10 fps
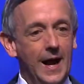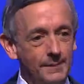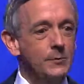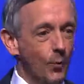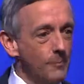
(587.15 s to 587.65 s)
I
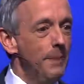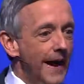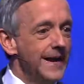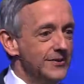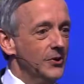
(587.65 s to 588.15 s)
mean, we're
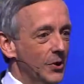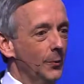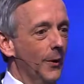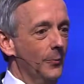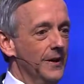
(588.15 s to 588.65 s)
paid to do
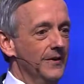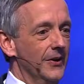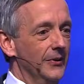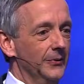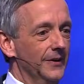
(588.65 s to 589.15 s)
what we
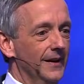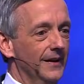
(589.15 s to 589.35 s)
do.